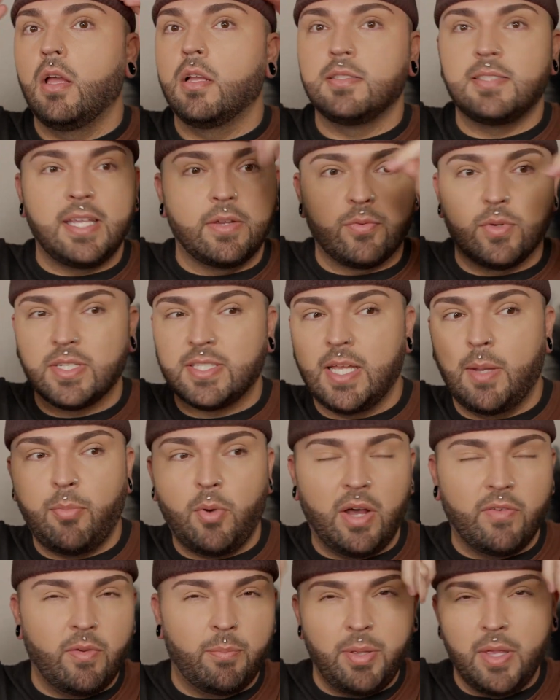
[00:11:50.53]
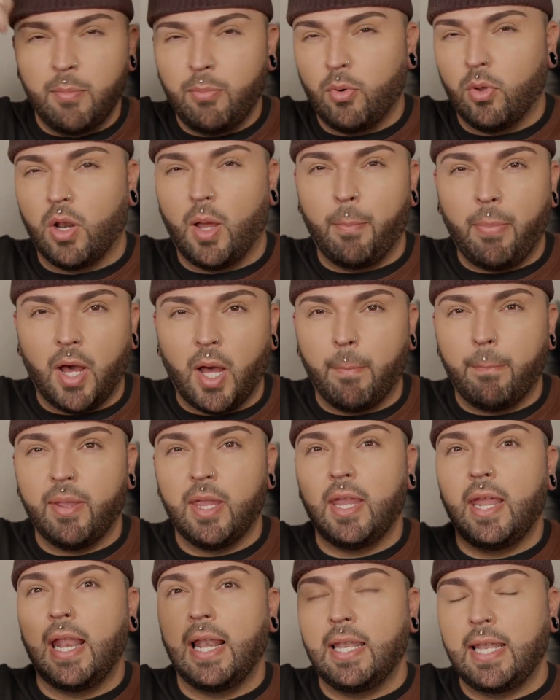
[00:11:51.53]
say for example, I have a pimple and I'll pop
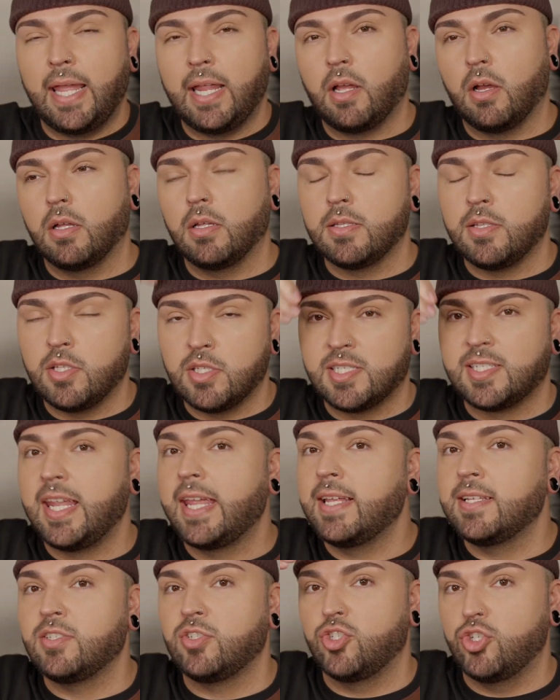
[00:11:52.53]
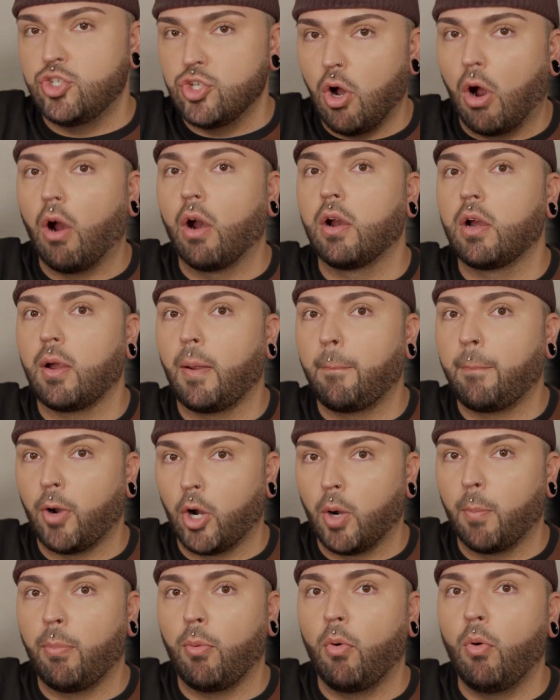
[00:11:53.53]
it, it like stays dark
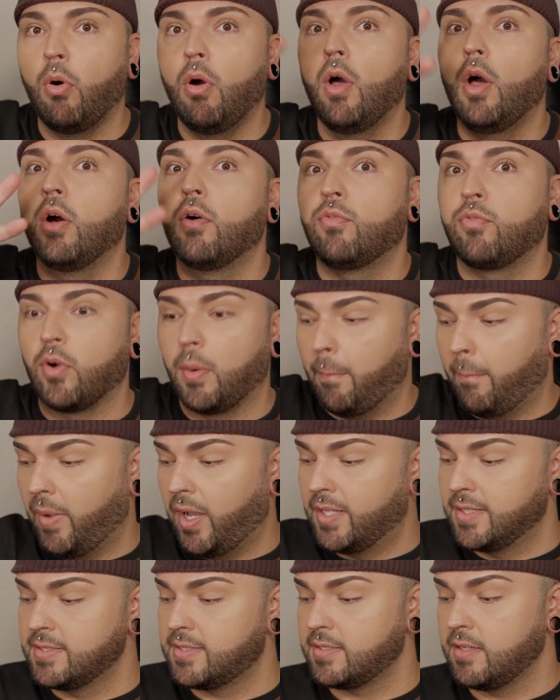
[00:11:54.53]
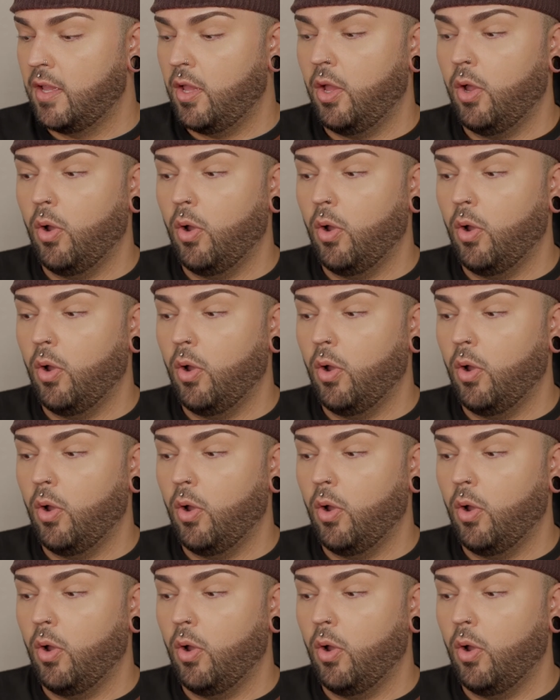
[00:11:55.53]
purple for months.